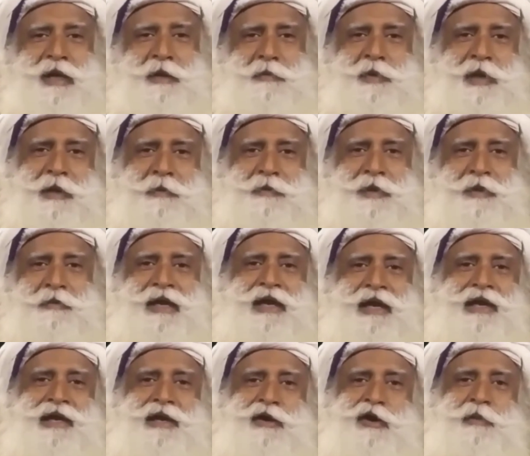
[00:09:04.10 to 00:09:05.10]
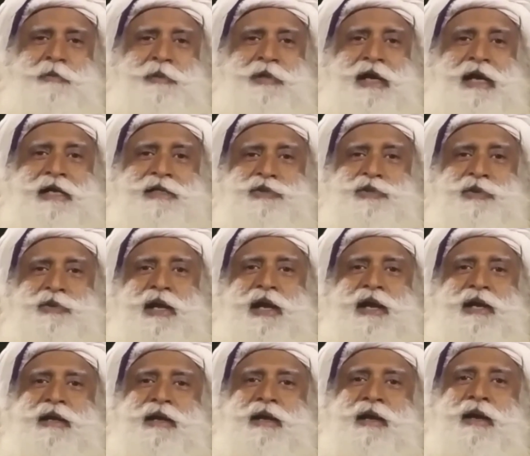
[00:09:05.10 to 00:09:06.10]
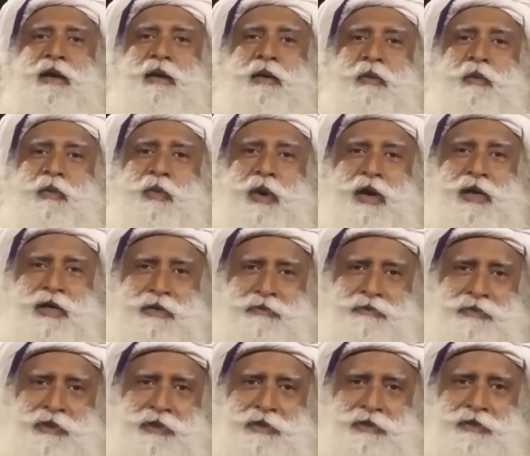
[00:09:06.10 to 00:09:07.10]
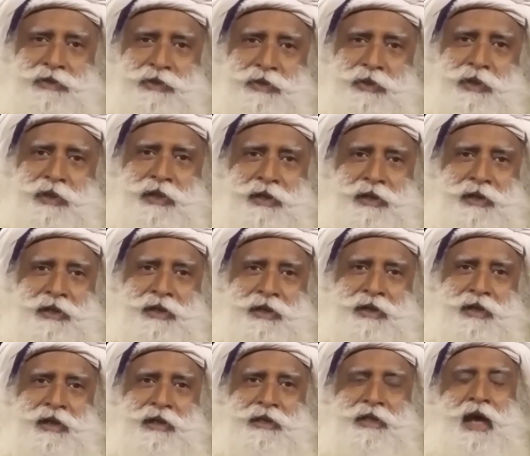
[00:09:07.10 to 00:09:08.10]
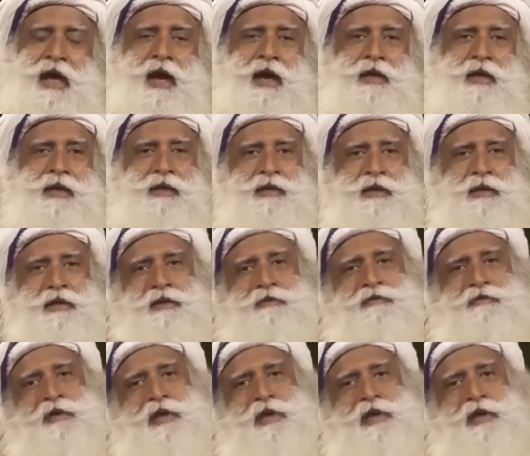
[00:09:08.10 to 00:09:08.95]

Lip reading: paper, my helicopter has to land. What are we doing? The idea of a